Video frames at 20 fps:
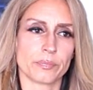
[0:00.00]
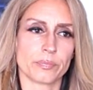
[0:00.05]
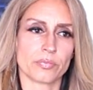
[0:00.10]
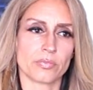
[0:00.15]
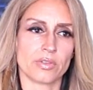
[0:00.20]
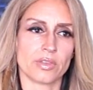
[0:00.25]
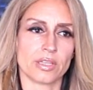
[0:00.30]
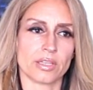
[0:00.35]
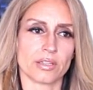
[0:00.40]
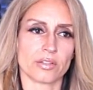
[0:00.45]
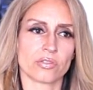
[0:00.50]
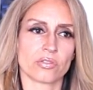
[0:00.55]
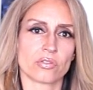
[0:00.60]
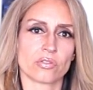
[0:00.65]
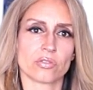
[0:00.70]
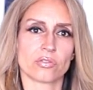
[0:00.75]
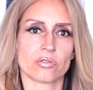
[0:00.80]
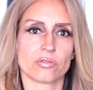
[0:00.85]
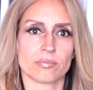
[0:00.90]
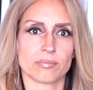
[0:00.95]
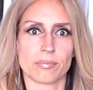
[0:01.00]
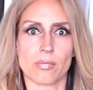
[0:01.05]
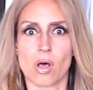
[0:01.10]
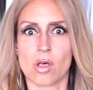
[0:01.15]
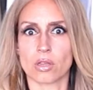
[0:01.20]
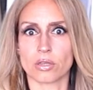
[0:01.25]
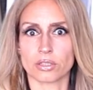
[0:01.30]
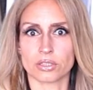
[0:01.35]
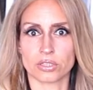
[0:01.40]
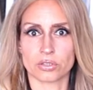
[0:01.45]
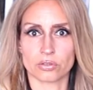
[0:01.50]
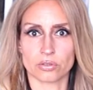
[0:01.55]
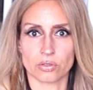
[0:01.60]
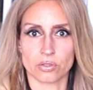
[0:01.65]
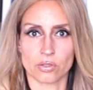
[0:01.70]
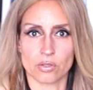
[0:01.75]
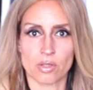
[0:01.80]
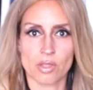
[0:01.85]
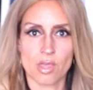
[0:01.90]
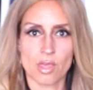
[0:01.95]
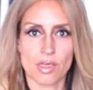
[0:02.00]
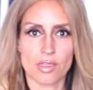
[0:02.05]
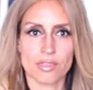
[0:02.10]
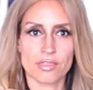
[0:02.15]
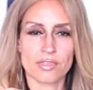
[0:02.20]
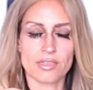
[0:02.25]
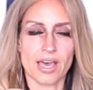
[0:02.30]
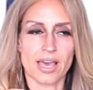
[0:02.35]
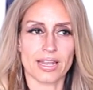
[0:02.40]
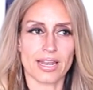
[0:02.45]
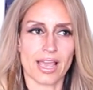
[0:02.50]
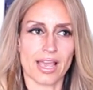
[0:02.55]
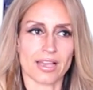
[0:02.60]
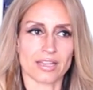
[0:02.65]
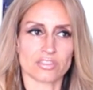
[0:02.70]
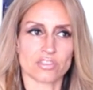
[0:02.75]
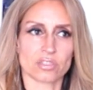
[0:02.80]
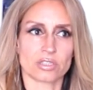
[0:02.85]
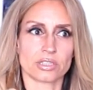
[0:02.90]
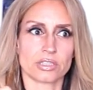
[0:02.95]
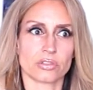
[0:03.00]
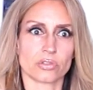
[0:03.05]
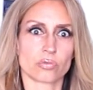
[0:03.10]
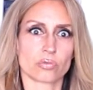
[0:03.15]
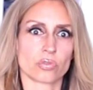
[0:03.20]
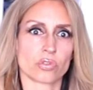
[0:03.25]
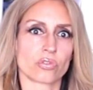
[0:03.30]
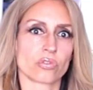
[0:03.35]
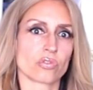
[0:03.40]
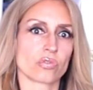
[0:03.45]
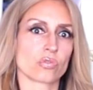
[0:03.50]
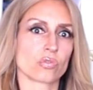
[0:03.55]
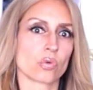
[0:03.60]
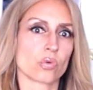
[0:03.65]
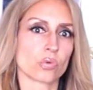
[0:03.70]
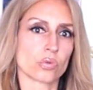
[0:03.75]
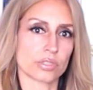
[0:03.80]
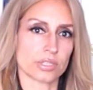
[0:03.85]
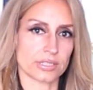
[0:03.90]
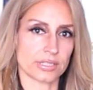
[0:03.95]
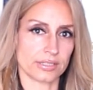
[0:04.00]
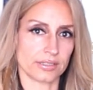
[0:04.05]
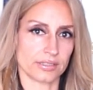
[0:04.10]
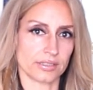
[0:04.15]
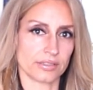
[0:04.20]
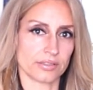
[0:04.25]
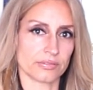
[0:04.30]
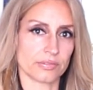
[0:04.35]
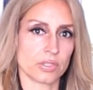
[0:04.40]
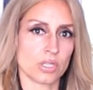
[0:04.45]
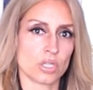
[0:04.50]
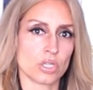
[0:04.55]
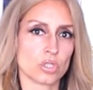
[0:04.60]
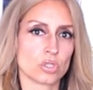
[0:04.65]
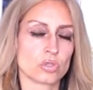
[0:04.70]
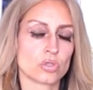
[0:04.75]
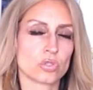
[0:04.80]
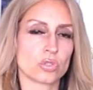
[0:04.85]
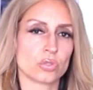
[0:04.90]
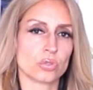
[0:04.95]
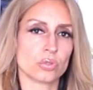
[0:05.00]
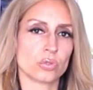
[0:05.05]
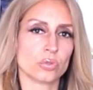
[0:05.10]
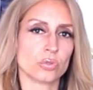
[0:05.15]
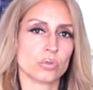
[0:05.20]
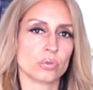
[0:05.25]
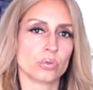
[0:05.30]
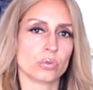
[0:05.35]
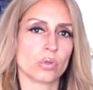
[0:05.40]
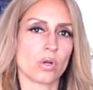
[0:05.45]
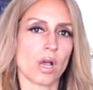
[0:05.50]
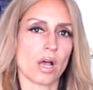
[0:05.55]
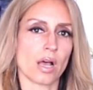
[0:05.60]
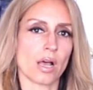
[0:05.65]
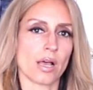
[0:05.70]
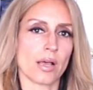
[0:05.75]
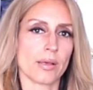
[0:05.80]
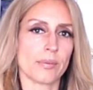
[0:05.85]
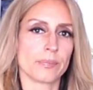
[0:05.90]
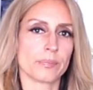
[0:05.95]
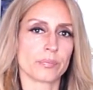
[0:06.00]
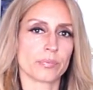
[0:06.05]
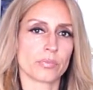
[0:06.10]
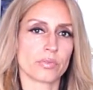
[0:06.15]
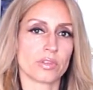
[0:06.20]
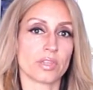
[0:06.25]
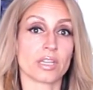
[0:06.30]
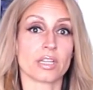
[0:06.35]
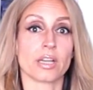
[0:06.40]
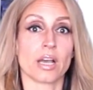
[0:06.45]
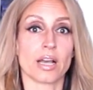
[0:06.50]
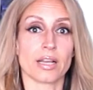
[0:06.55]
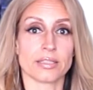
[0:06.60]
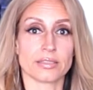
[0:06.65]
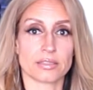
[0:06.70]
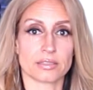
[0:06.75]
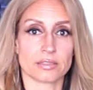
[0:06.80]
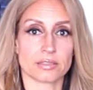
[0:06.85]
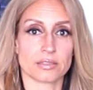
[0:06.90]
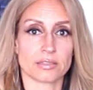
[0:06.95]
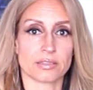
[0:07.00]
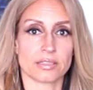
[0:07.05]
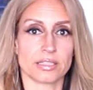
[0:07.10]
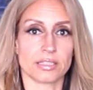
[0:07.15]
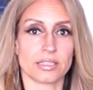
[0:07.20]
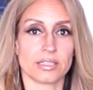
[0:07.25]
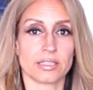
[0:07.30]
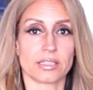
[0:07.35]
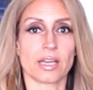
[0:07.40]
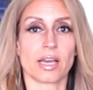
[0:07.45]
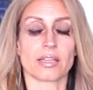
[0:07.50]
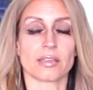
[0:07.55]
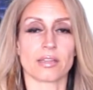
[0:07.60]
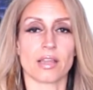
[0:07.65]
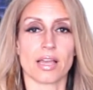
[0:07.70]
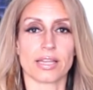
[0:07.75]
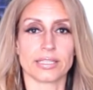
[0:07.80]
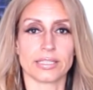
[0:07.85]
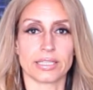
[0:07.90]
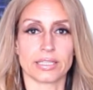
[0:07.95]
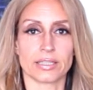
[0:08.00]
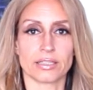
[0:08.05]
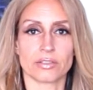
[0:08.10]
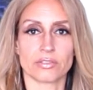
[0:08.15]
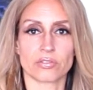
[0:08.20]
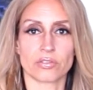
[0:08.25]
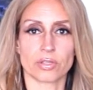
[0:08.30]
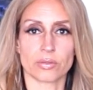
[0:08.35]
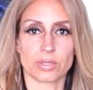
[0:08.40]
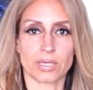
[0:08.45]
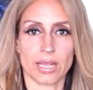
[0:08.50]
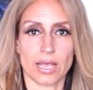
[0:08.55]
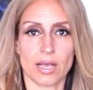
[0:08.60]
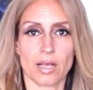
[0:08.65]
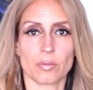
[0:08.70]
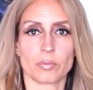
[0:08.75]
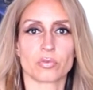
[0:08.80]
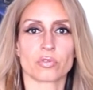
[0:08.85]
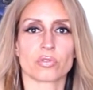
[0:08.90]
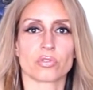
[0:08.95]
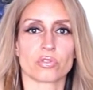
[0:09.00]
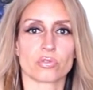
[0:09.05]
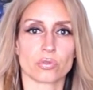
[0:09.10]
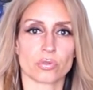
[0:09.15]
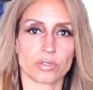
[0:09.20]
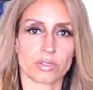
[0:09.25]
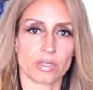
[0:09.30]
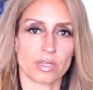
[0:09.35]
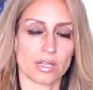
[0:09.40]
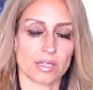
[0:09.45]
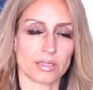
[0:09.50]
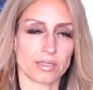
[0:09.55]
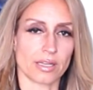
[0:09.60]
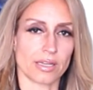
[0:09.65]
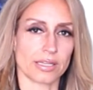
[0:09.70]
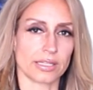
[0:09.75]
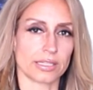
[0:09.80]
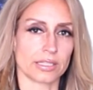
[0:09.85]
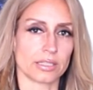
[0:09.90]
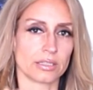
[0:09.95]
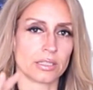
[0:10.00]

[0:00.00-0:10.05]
this molecule that actually is restorative to the gut lining. So it helps restore the gut lining.